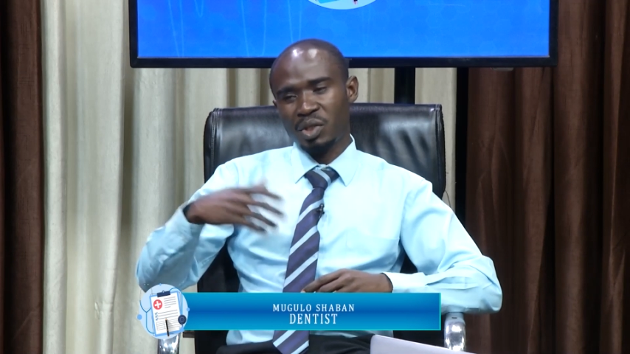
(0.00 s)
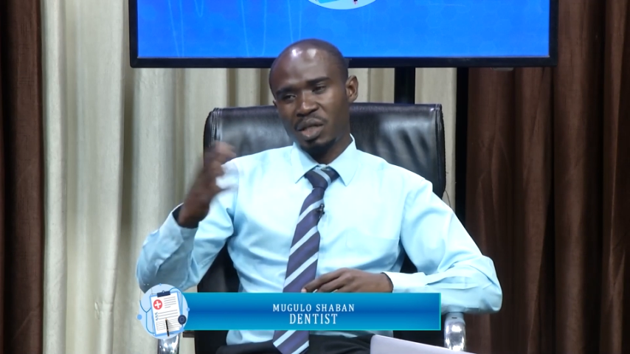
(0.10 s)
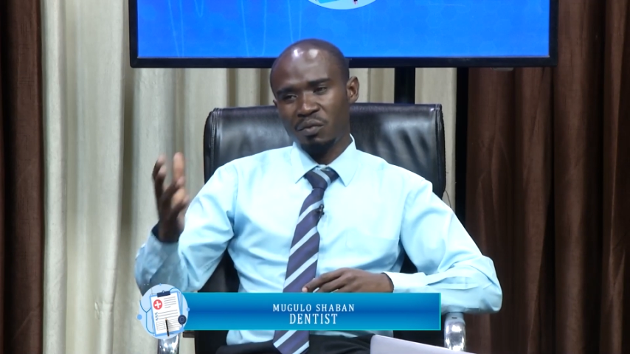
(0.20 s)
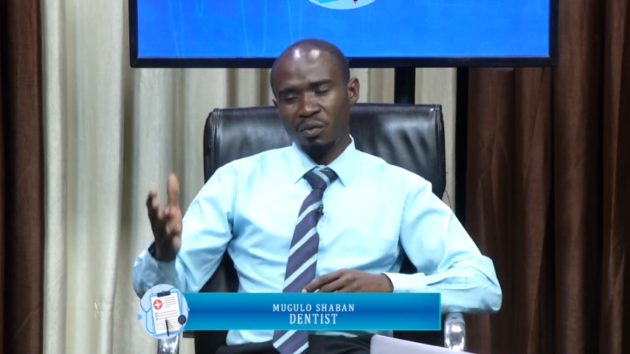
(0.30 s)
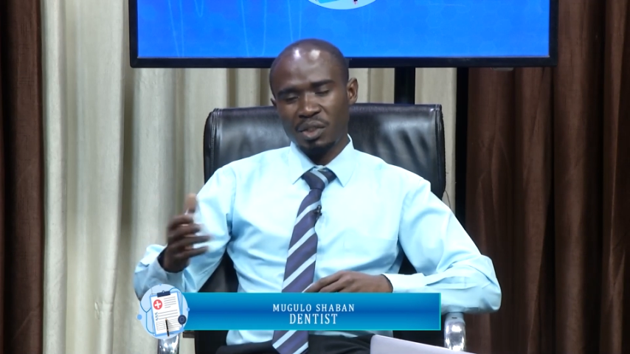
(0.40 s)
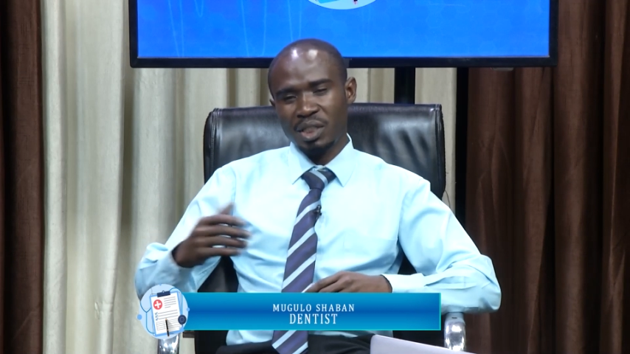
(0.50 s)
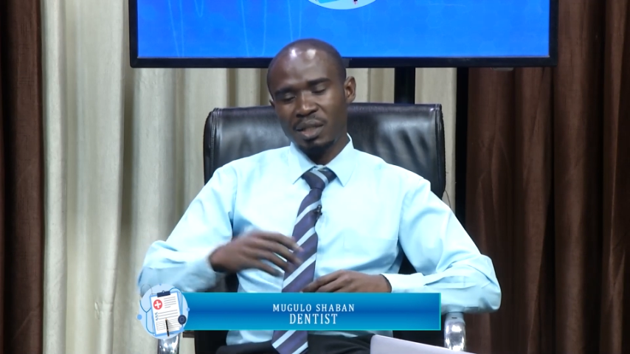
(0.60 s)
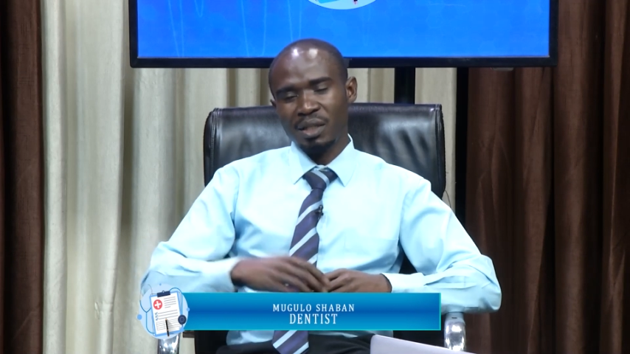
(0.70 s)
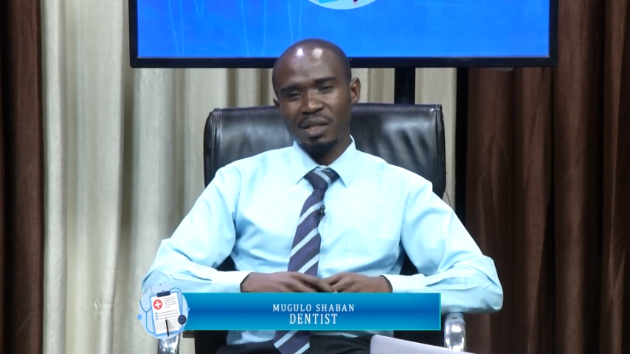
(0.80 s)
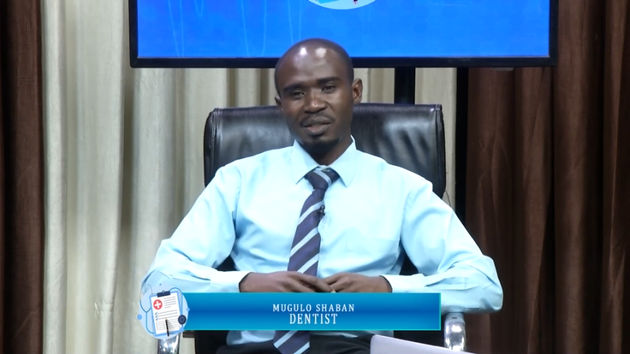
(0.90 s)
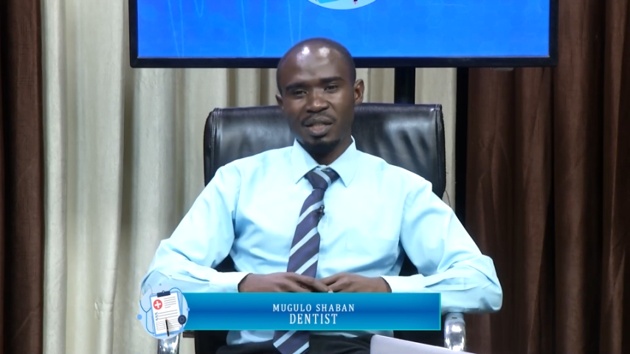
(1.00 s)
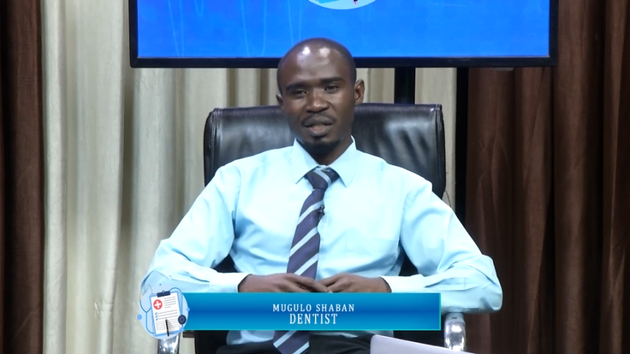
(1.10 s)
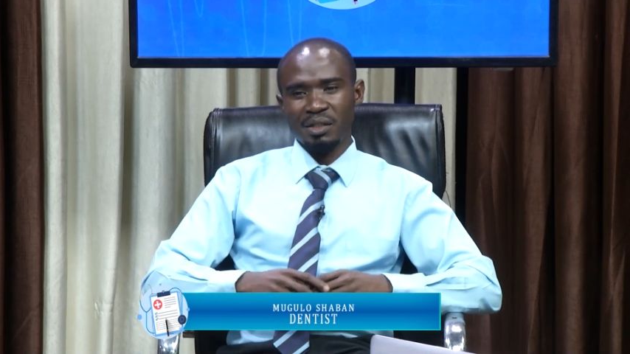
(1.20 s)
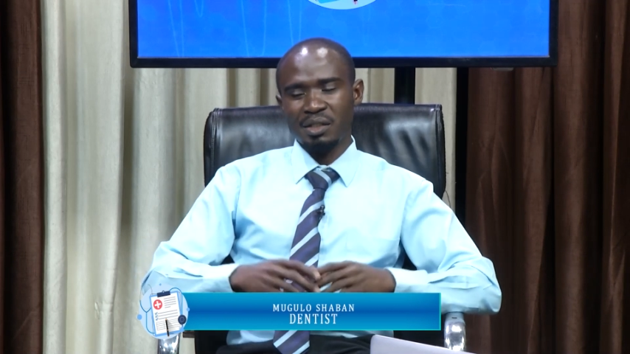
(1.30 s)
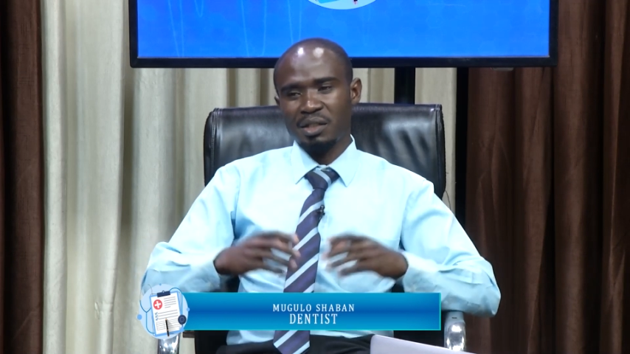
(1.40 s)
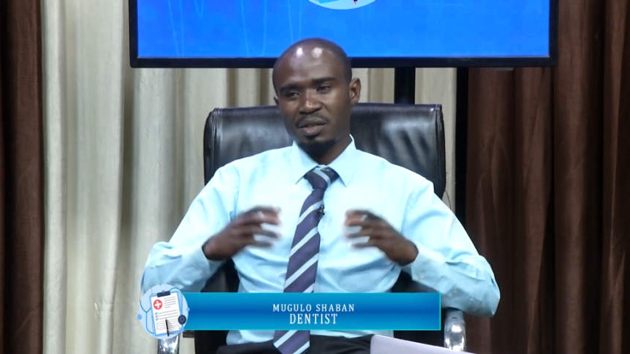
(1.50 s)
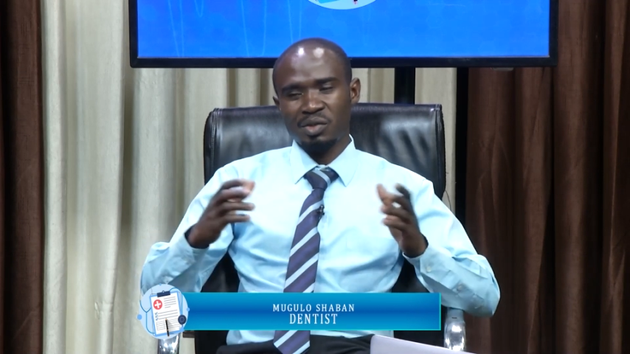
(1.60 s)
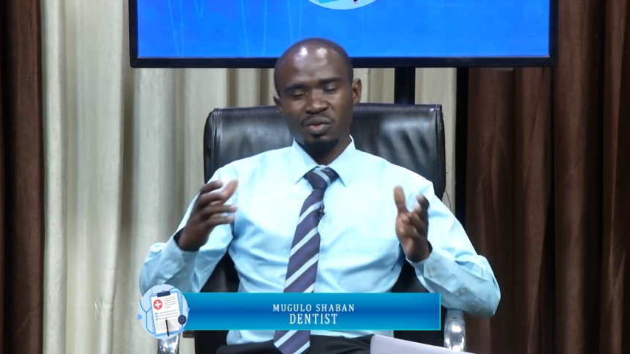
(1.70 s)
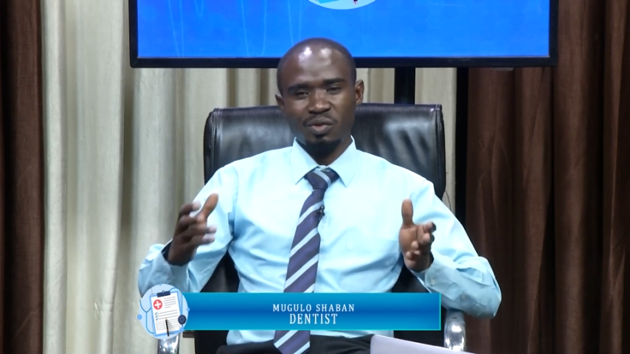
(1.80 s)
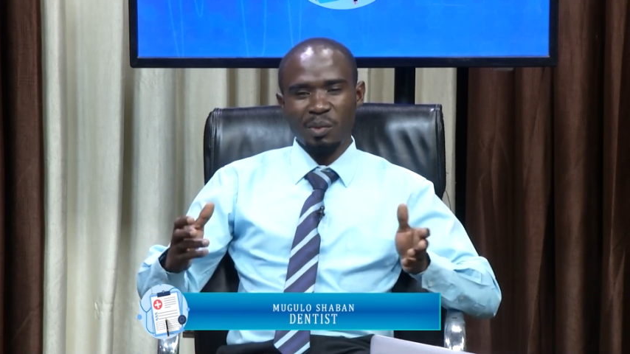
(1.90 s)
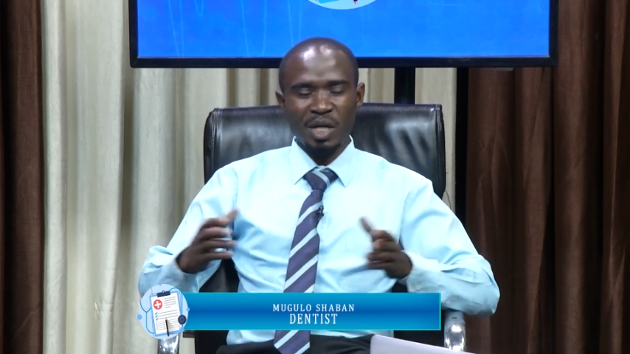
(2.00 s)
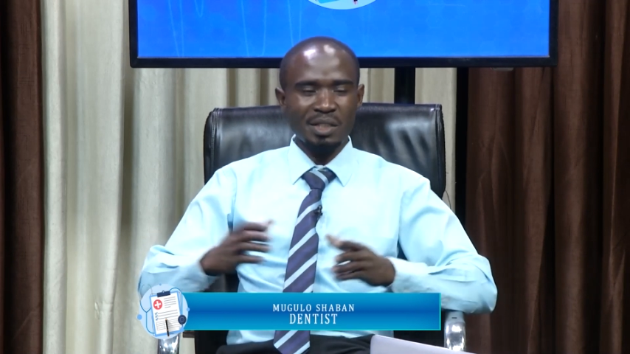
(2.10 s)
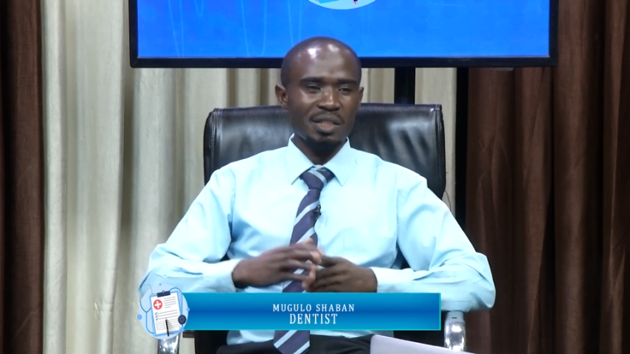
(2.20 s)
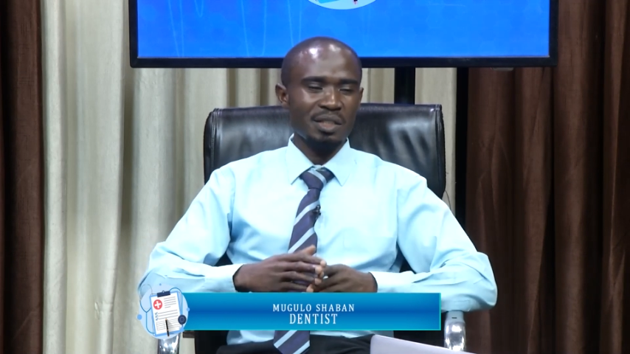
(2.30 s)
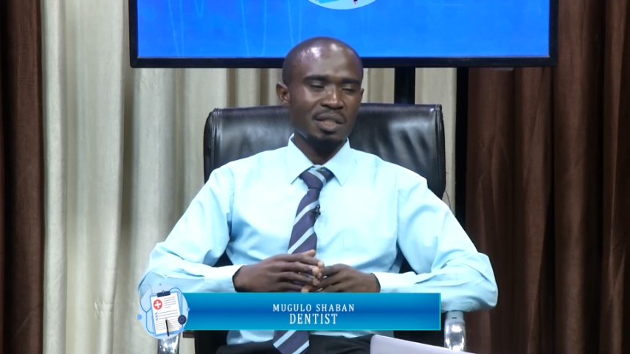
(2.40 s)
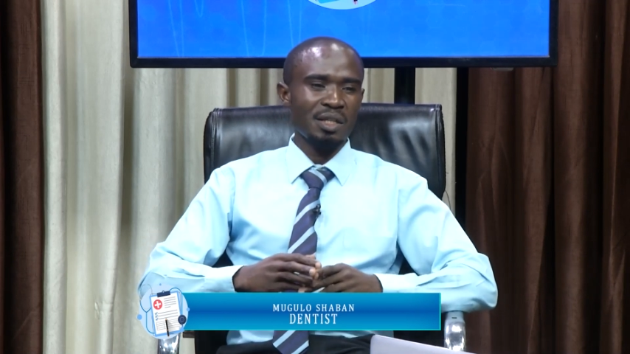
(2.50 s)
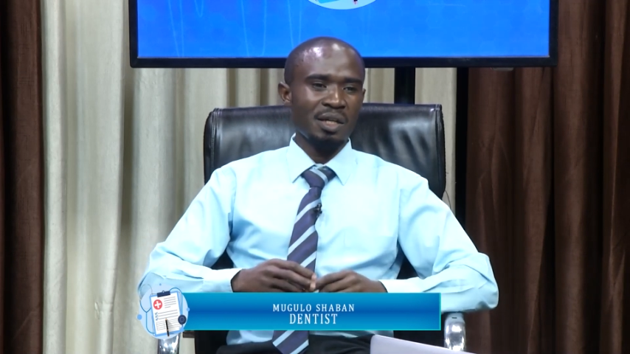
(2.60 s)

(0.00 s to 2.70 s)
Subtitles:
have got others like traumatic,